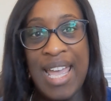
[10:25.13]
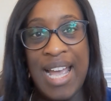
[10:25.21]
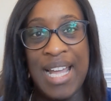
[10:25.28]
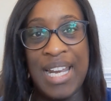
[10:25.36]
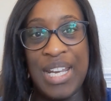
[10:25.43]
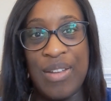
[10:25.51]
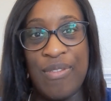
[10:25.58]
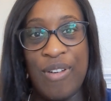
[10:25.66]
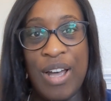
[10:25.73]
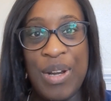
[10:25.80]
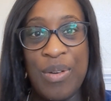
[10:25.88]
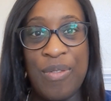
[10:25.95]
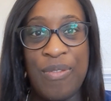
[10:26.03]
And then the
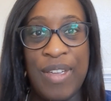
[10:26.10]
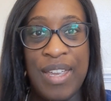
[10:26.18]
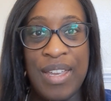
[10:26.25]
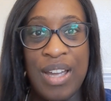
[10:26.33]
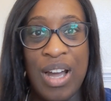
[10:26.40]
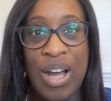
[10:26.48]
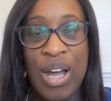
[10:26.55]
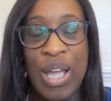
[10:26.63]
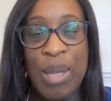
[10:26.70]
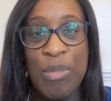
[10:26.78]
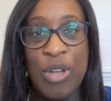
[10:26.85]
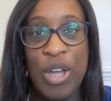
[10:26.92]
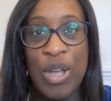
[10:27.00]
final thing
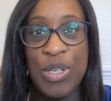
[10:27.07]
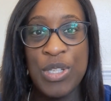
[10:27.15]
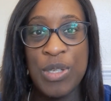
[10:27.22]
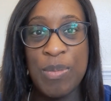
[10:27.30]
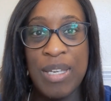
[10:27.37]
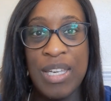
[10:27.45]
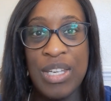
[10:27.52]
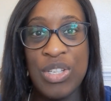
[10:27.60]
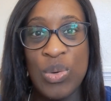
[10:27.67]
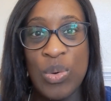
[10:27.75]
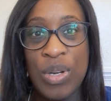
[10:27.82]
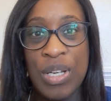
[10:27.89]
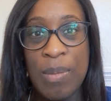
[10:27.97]
I'm going to be
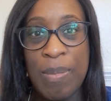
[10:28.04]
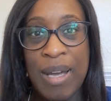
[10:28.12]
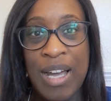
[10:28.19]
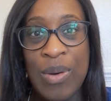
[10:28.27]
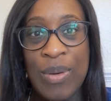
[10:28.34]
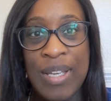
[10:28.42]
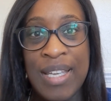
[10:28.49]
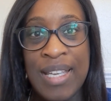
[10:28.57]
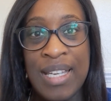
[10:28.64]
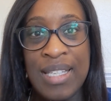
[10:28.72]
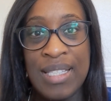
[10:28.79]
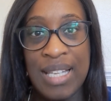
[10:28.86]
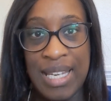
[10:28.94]
talking about
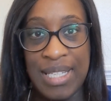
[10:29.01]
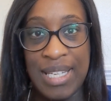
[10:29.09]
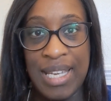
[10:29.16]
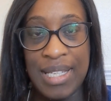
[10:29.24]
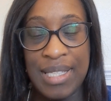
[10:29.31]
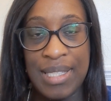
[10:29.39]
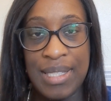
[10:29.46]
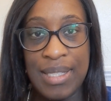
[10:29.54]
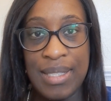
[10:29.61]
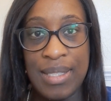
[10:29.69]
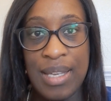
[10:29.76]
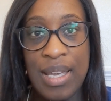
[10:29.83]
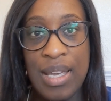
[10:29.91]
is
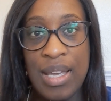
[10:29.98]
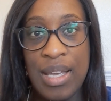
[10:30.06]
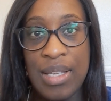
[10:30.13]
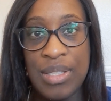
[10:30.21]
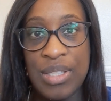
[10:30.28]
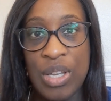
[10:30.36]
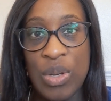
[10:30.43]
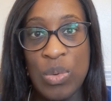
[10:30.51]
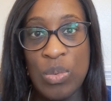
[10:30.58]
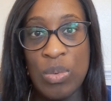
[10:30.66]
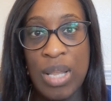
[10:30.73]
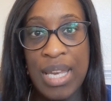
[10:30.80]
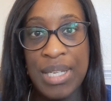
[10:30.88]
latex. So
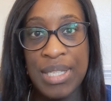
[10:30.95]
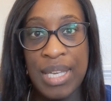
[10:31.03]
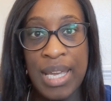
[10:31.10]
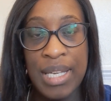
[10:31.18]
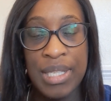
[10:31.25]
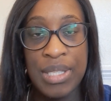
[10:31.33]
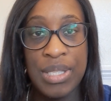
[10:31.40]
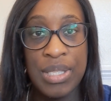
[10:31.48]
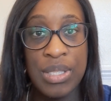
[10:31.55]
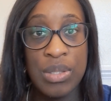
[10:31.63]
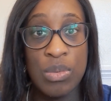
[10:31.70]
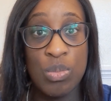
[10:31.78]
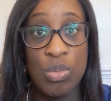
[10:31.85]

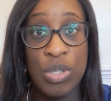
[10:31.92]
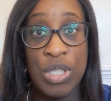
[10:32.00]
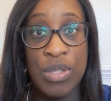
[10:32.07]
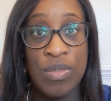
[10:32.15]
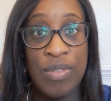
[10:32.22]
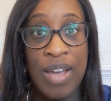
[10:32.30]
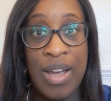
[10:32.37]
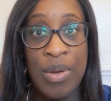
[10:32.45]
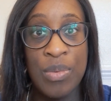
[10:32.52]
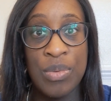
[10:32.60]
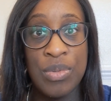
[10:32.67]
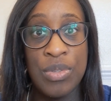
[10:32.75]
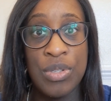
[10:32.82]
latex is
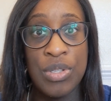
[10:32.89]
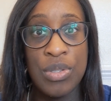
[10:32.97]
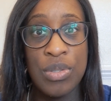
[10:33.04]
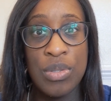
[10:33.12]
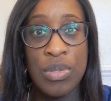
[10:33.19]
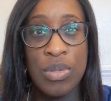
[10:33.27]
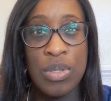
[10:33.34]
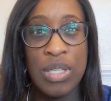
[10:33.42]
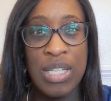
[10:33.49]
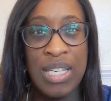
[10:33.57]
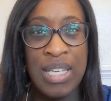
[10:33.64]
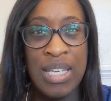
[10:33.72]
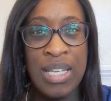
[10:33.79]
found
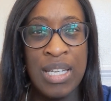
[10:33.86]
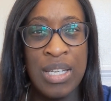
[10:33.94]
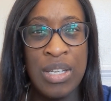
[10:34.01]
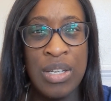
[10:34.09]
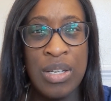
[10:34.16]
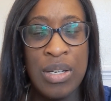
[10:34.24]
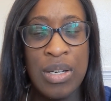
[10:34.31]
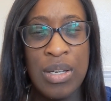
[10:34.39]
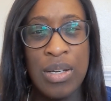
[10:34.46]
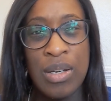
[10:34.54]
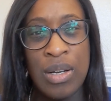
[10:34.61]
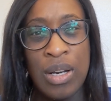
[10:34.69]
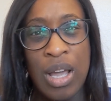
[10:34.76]
in
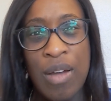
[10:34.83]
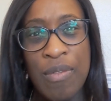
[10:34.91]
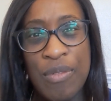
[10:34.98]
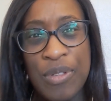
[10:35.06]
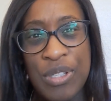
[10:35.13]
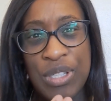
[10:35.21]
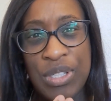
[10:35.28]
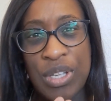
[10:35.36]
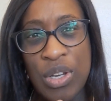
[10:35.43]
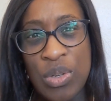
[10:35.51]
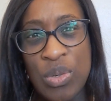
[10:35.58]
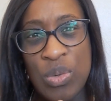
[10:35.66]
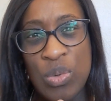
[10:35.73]
gloves,
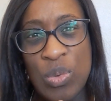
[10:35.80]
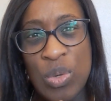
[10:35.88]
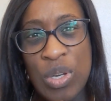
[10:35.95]
so